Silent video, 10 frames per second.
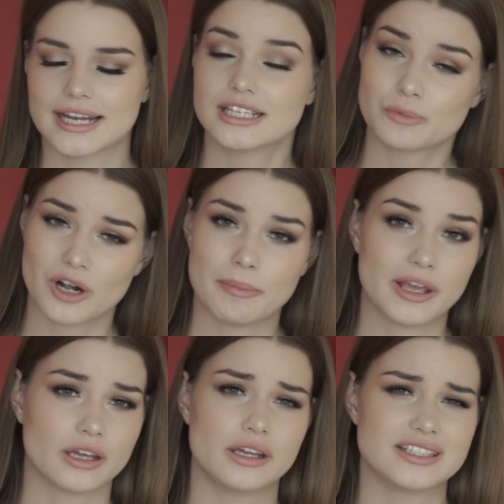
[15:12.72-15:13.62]
setting spray
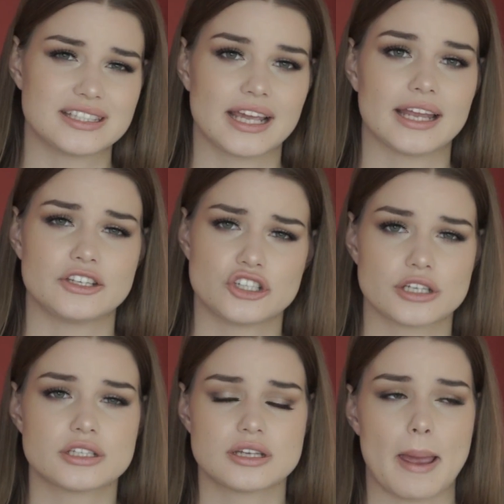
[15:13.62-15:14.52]
because it
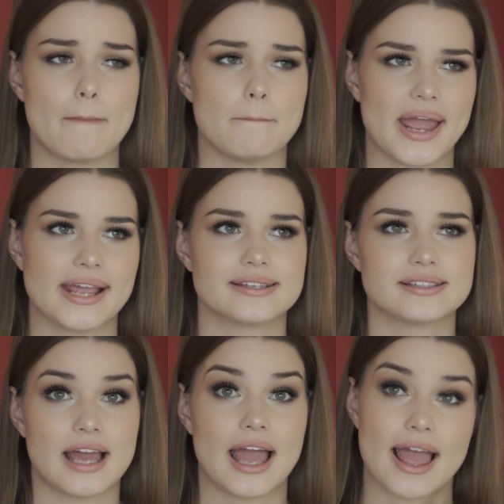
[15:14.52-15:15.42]
just
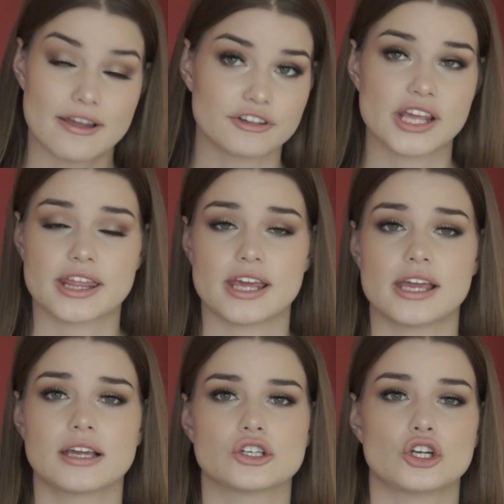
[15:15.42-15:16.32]
makes
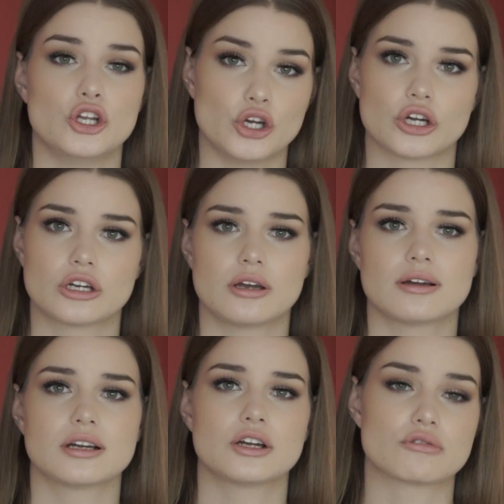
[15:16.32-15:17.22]
everything look
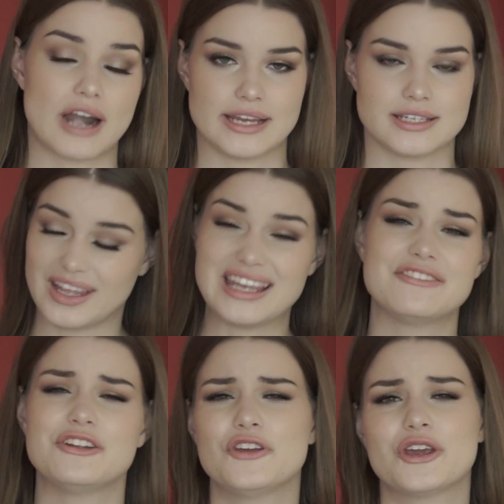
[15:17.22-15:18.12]
great.
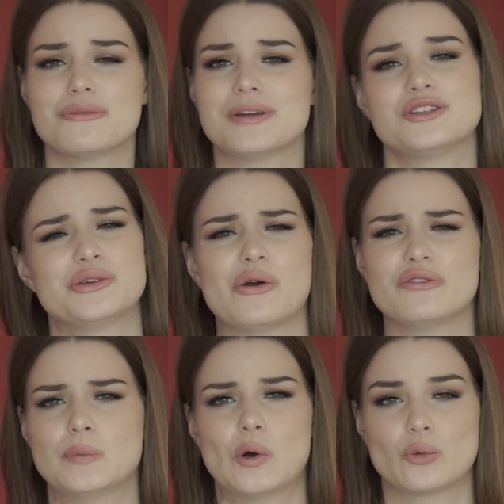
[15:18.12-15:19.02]
Even if you go a bit too
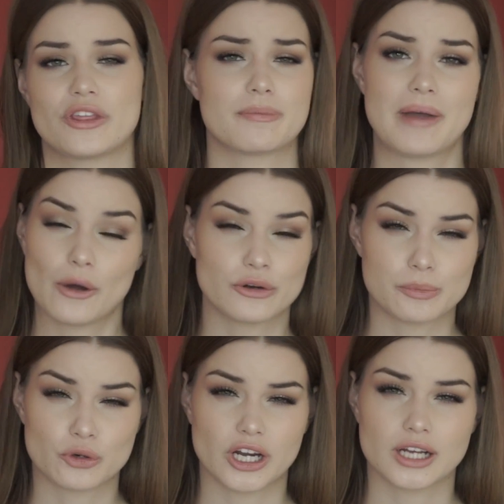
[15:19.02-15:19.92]
overboard with the
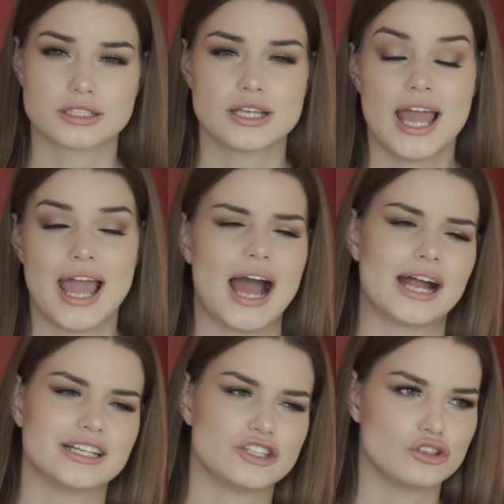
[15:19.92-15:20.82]
powdery products
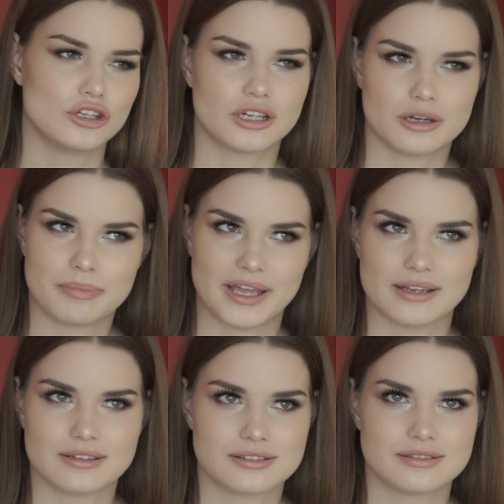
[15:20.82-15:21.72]
and you look a
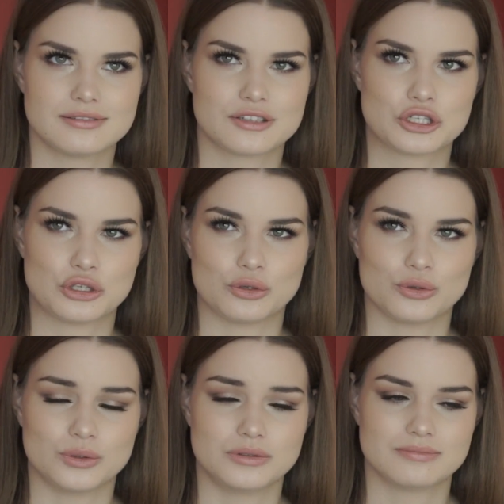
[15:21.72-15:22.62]
bit
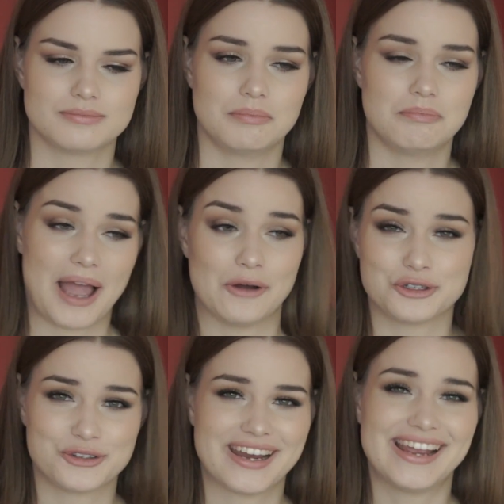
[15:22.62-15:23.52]
too
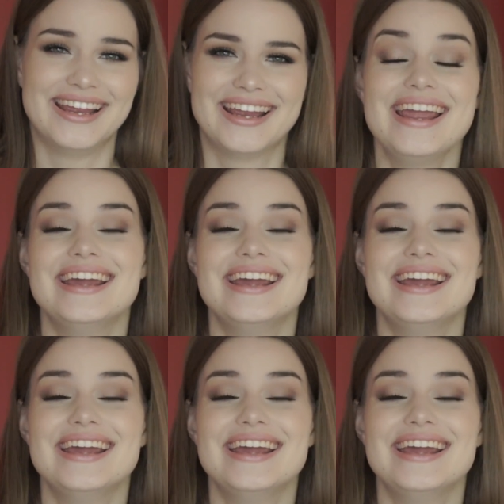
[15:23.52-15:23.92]
powdery,